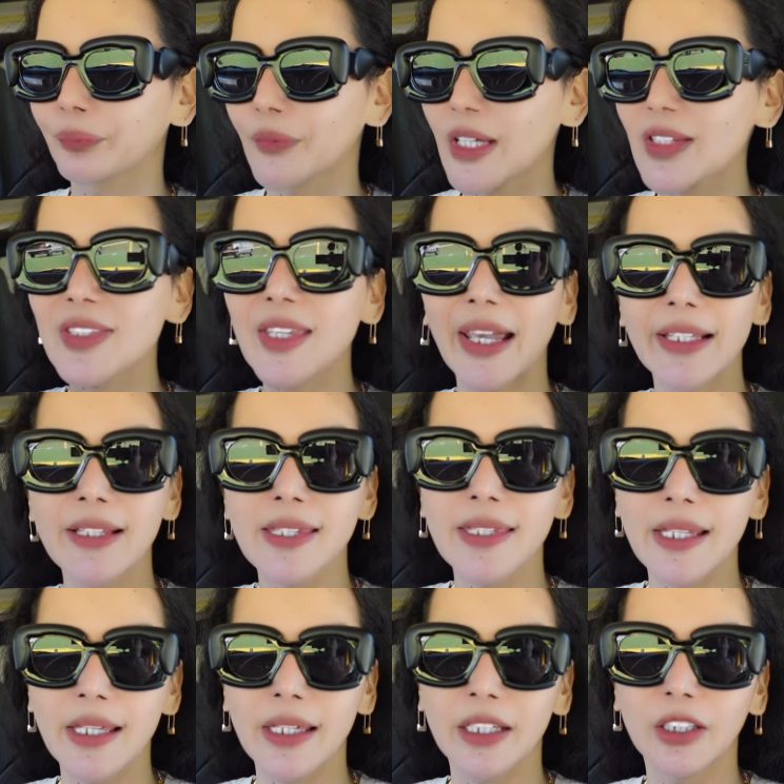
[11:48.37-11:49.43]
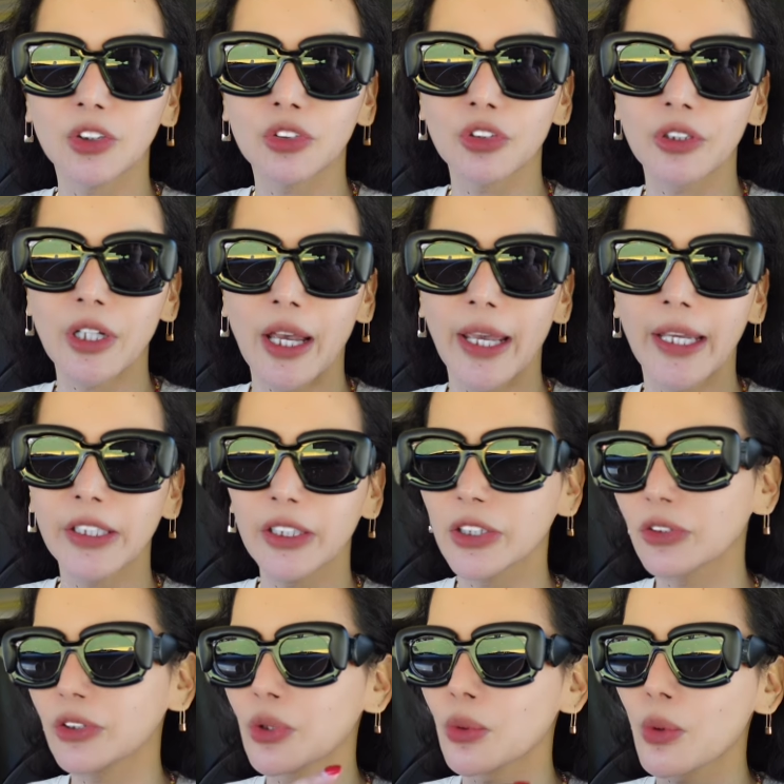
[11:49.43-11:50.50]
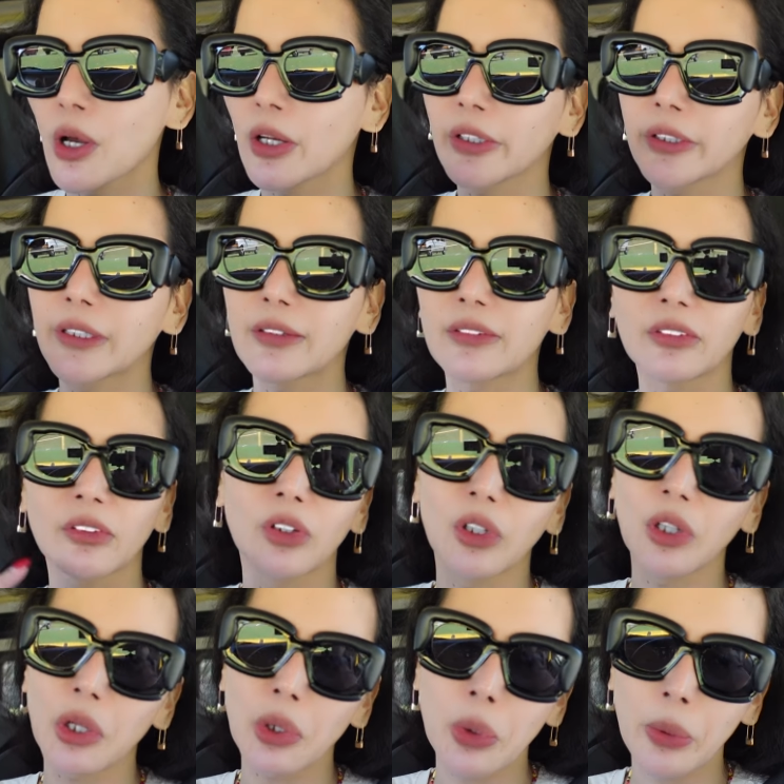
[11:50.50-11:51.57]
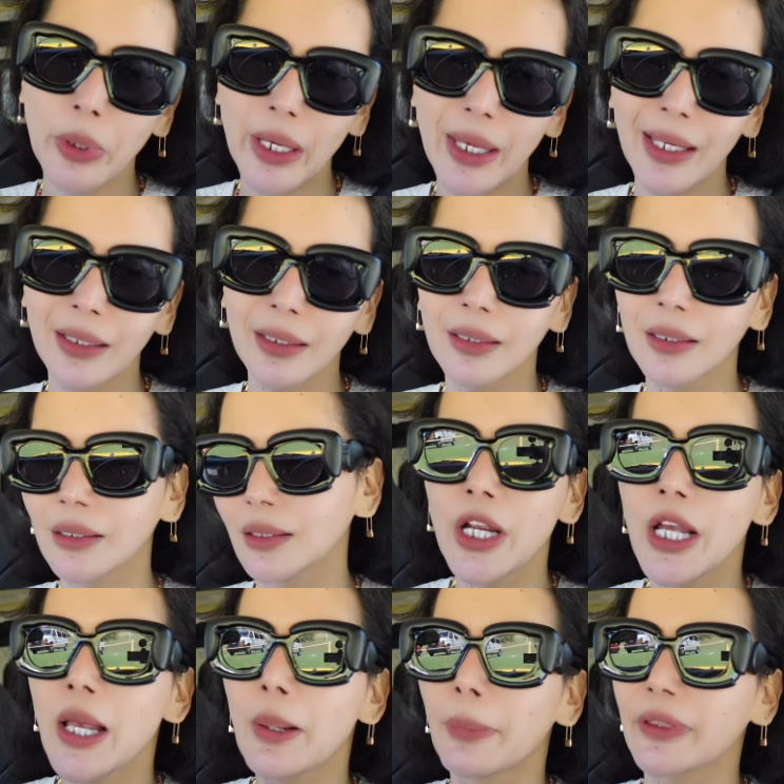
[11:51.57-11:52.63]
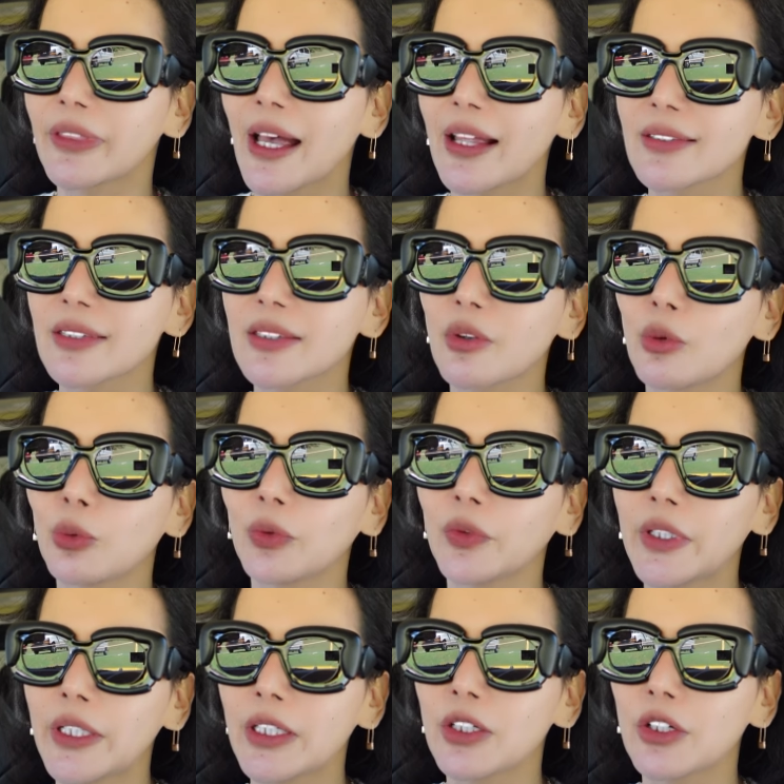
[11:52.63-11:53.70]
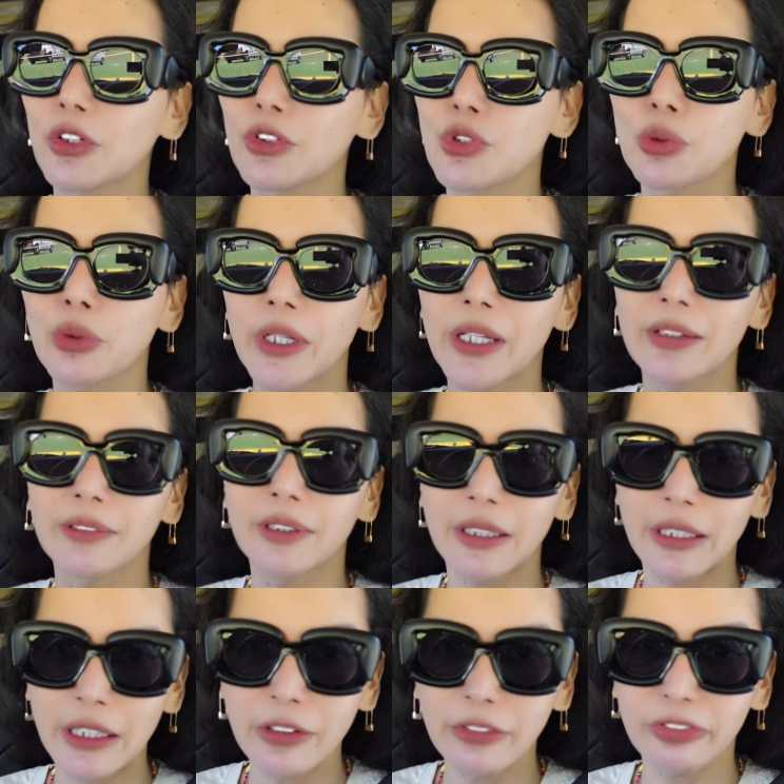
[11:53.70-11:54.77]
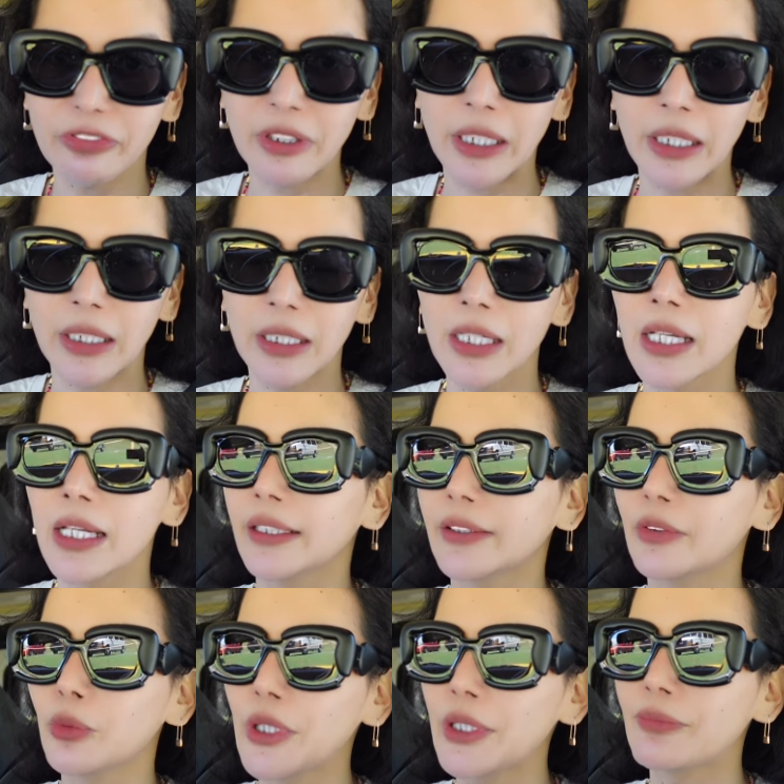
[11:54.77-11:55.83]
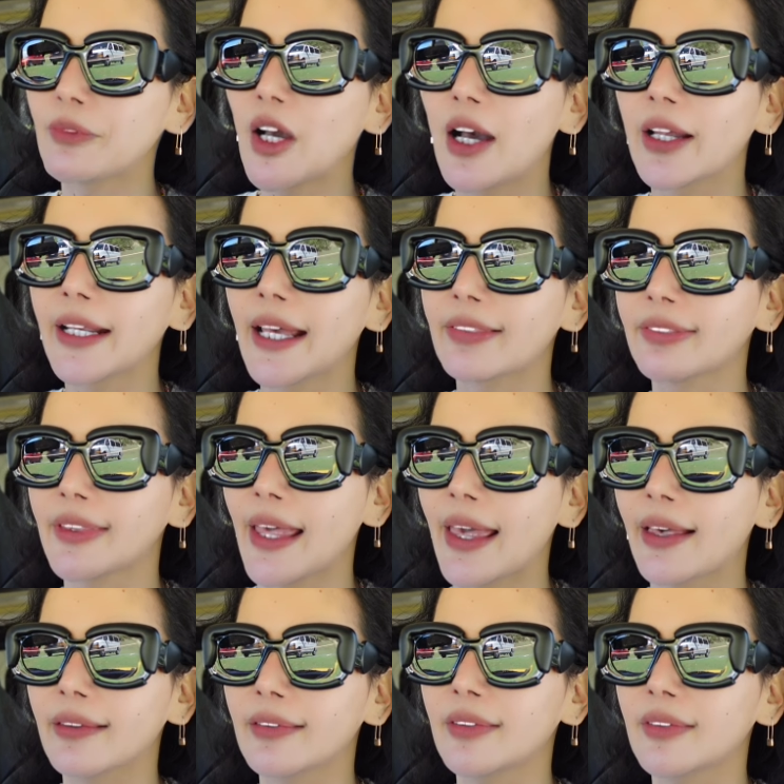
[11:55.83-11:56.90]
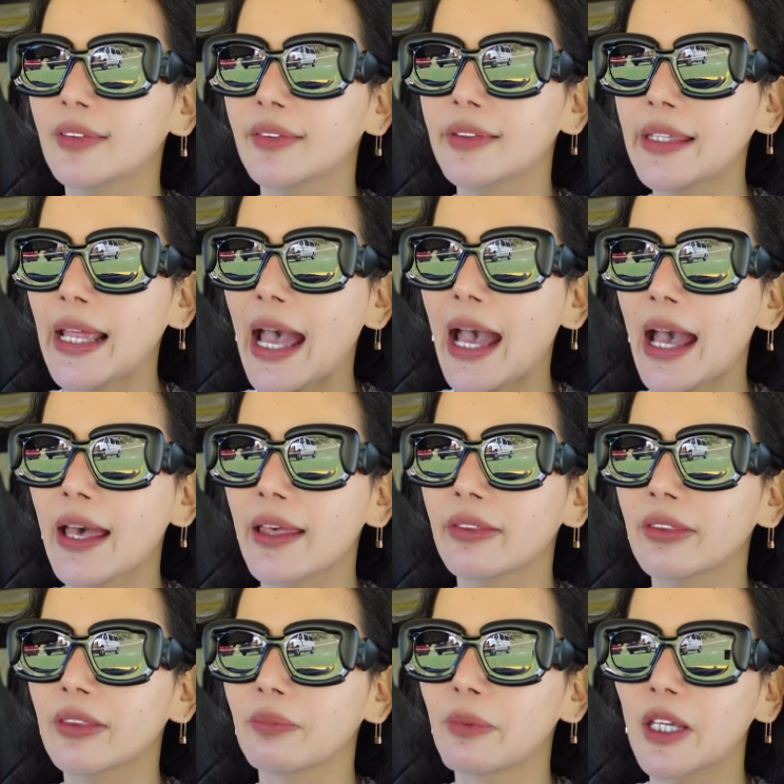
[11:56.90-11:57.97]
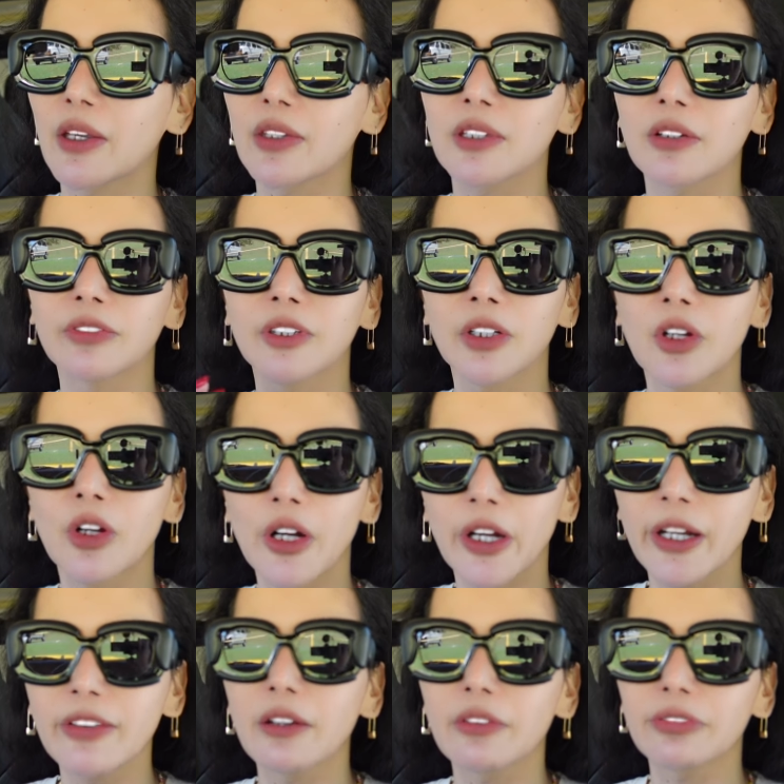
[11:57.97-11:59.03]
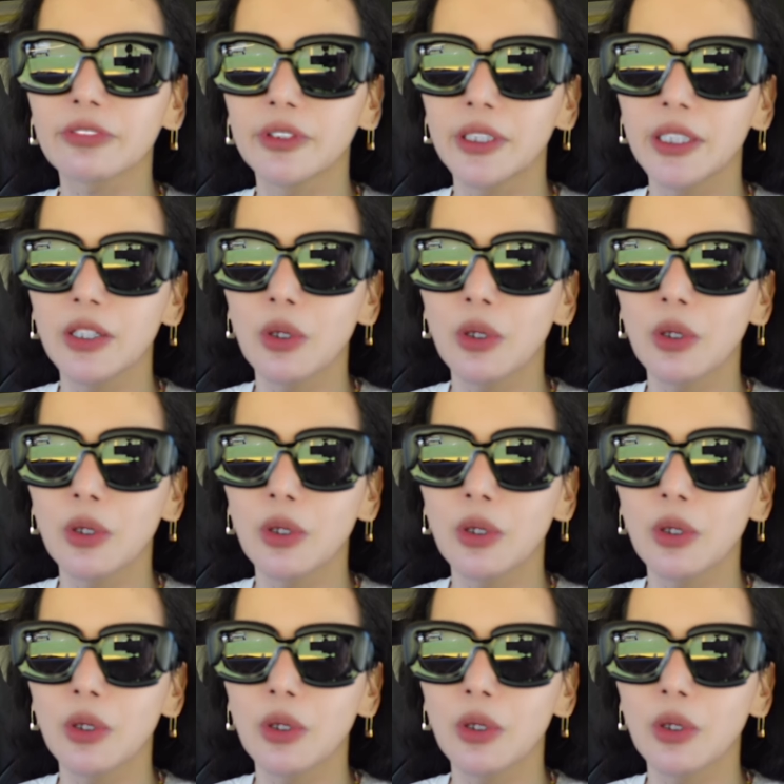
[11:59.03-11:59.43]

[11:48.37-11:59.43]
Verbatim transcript: sightseeing tonight. You know, the water that's glowing, but that's only during the evening. We got a text that because of the current of the